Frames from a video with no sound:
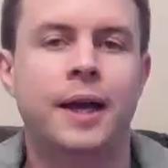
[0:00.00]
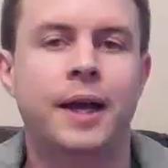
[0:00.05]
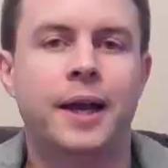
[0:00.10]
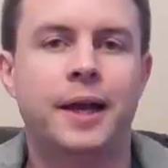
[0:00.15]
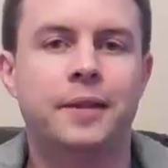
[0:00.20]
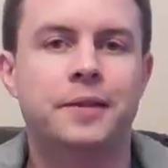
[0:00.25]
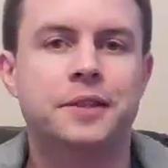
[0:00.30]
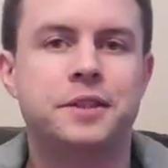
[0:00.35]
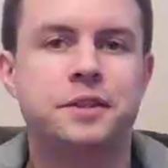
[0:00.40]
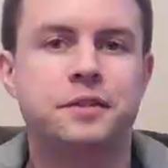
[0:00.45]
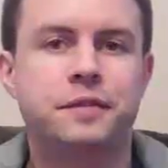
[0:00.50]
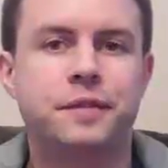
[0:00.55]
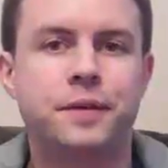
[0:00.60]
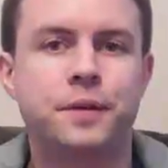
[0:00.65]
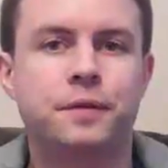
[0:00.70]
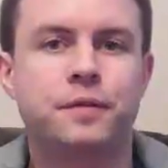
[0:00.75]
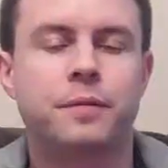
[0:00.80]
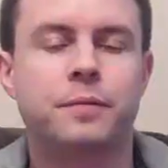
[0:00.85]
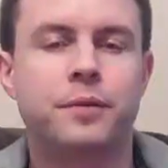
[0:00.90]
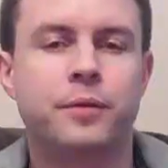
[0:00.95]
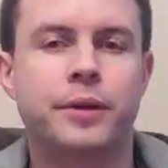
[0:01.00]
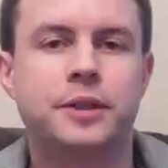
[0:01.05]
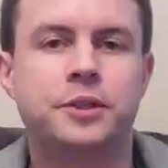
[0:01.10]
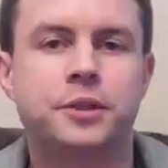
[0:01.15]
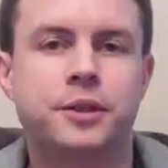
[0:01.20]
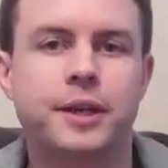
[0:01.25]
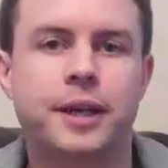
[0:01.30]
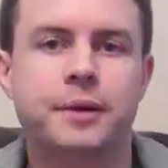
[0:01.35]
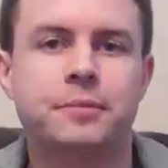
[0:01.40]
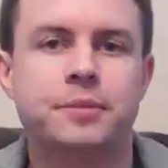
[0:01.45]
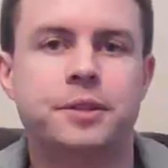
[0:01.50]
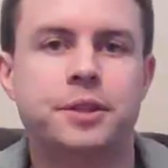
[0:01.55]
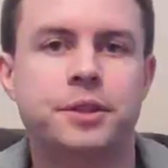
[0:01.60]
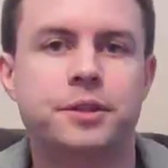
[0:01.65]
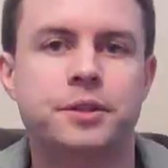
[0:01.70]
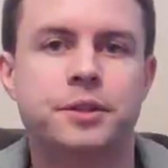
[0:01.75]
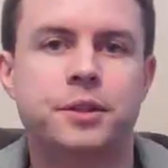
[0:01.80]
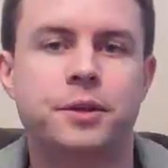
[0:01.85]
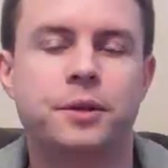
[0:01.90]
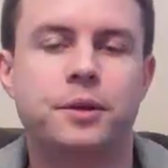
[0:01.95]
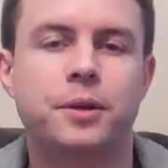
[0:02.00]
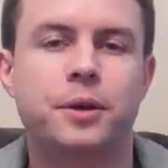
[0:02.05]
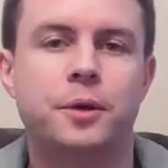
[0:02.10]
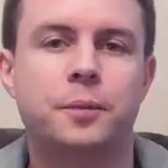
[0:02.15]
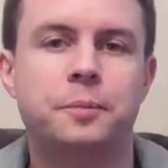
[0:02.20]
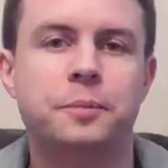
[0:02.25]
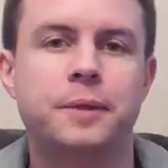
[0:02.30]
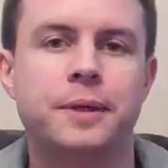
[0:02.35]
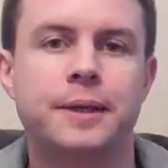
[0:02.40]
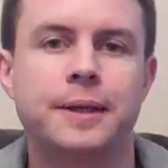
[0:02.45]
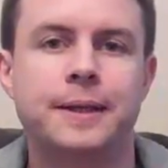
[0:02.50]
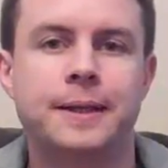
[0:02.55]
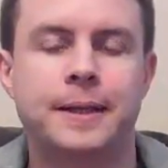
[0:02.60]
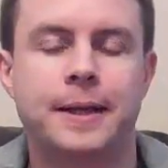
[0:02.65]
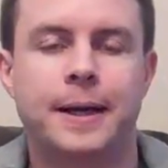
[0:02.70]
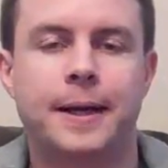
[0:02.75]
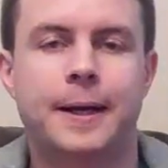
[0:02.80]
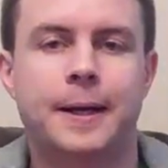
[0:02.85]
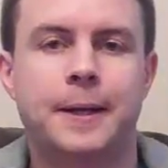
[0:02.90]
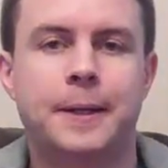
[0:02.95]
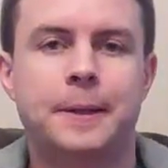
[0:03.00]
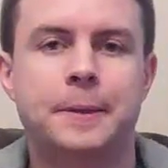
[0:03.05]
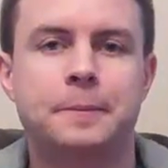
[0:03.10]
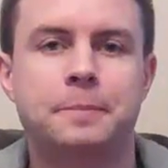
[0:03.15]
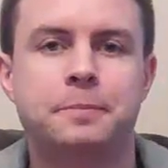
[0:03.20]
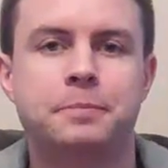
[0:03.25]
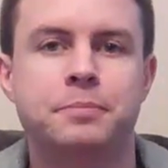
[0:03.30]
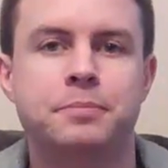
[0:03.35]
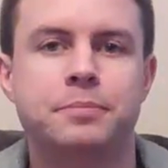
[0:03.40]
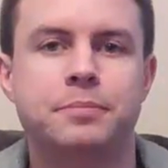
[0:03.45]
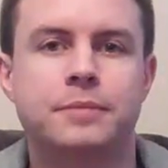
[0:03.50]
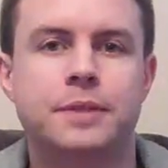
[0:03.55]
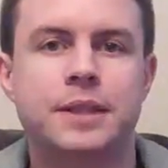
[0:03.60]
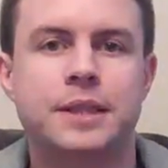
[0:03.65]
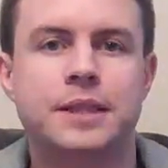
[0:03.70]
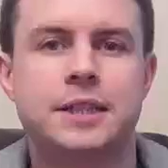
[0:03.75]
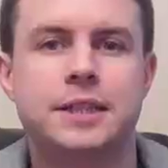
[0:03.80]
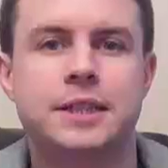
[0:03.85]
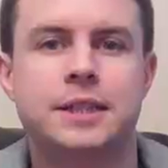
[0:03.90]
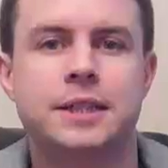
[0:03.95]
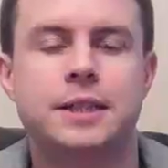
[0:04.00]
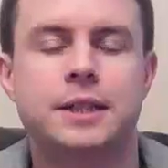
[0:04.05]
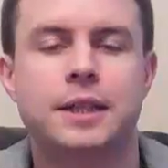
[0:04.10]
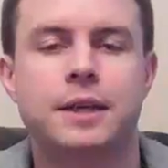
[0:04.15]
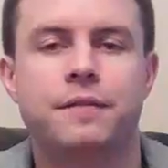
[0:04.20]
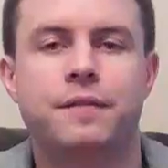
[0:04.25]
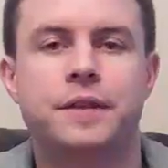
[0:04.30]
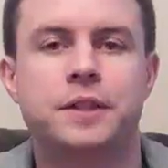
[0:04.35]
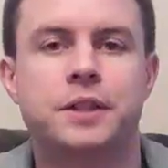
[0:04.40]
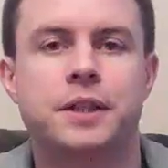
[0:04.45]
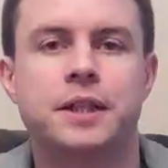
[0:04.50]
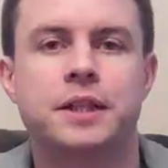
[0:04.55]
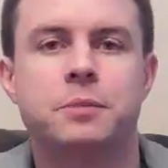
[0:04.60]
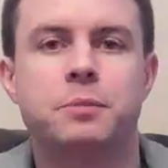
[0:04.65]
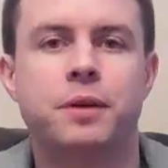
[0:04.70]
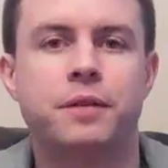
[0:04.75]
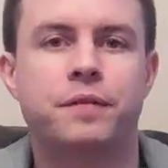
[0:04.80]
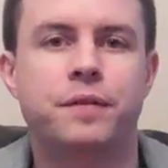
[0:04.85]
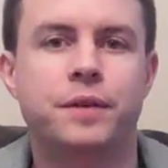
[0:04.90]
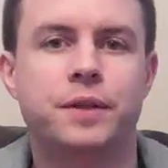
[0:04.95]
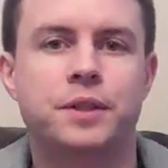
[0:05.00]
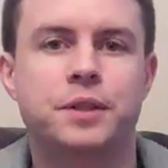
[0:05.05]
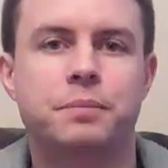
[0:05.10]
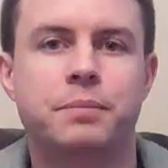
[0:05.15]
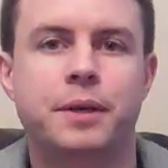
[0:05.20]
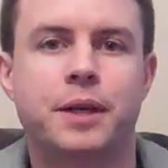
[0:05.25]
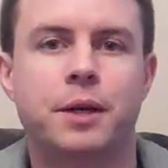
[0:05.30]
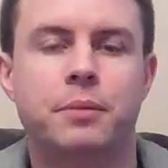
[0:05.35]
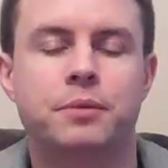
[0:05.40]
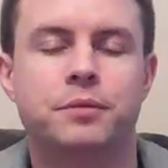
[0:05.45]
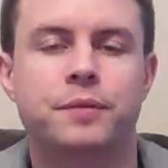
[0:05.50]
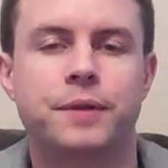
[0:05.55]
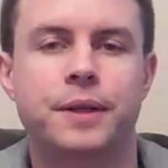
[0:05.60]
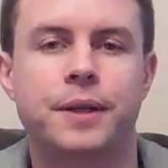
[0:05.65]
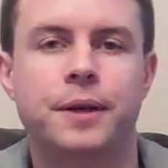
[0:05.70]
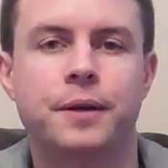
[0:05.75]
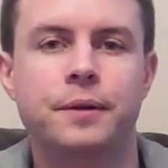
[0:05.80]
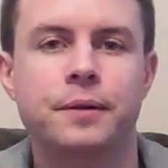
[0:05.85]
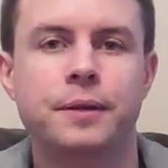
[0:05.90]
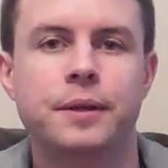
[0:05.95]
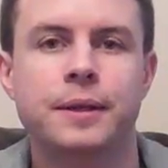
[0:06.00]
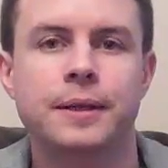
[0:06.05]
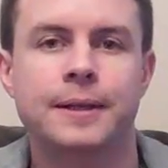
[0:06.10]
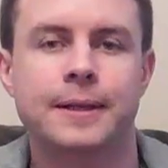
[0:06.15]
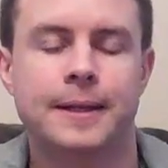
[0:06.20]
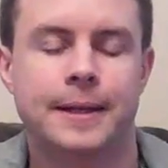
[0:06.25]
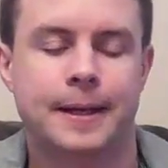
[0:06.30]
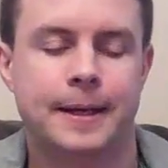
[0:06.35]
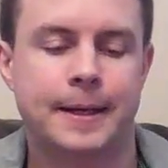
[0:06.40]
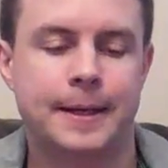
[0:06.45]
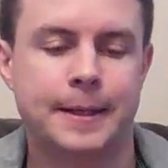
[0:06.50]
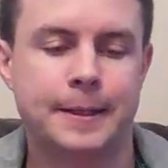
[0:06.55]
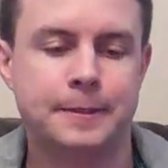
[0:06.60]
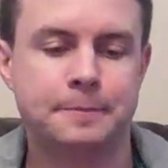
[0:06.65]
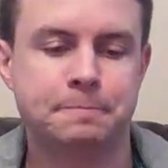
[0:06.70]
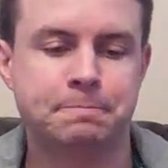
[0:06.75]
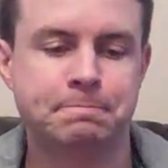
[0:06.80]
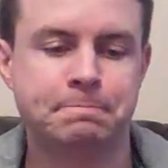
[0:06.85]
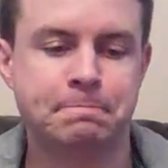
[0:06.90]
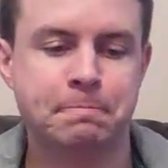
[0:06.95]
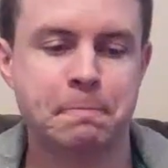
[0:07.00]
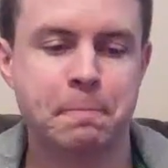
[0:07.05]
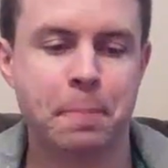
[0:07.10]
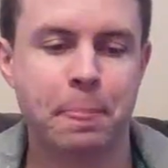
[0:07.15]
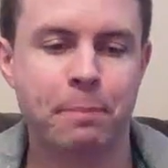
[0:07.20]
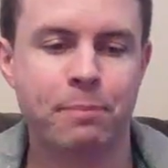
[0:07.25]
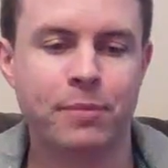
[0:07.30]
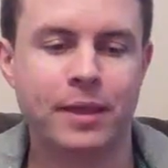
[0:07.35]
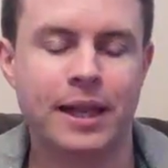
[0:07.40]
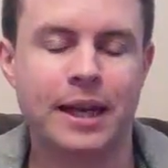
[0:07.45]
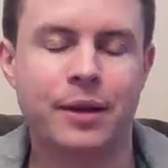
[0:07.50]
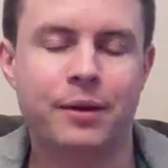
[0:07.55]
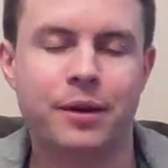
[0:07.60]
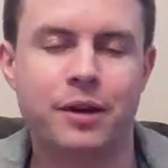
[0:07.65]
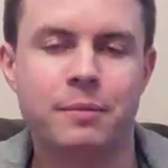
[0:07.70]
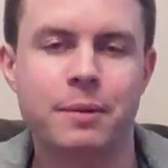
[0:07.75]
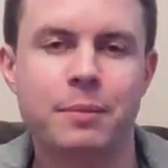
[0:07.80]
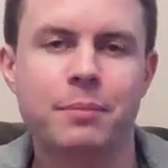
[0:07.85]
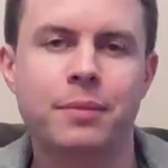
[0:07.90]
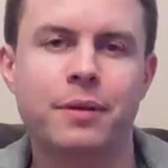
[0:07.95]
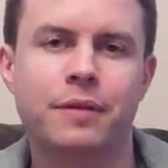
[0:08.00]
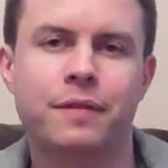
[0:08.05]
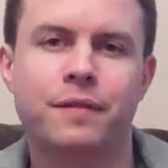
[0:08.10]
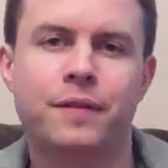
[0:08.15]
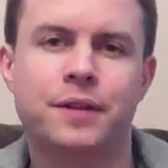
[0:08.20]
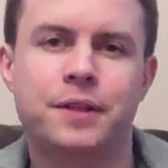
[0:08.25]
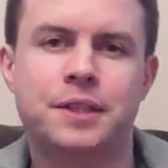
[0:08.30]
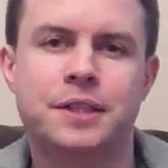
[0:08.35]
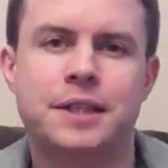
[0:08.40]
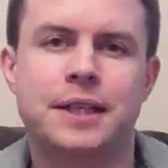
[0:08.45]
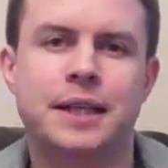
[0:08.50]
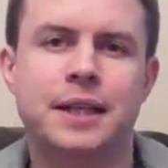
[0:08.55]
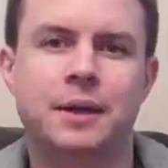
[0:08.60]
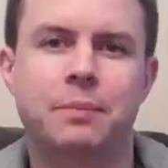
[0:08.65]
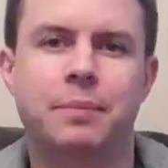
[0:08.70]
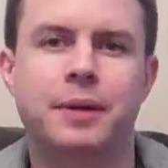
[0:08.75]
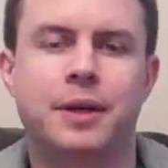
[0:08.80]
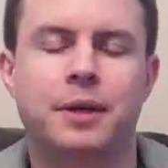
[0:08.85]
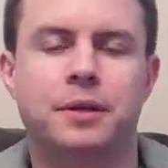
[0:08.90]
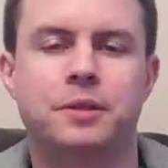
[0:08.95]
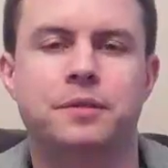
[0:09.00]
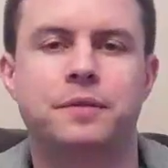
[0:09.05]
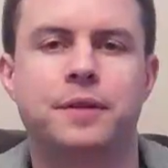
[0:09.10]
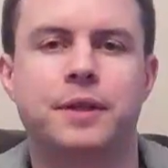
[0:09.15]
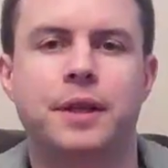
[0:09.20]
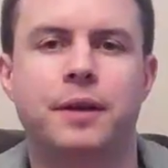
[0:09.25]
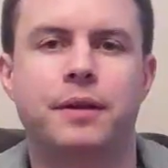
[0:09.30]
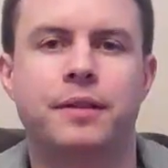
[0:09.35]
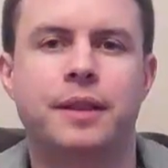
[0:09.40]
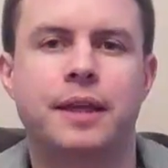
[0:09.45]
Hey, this is Phil from the Retrogamesnews.com. This officially is my first pickups video. Now I can remember first seeing a pickups video.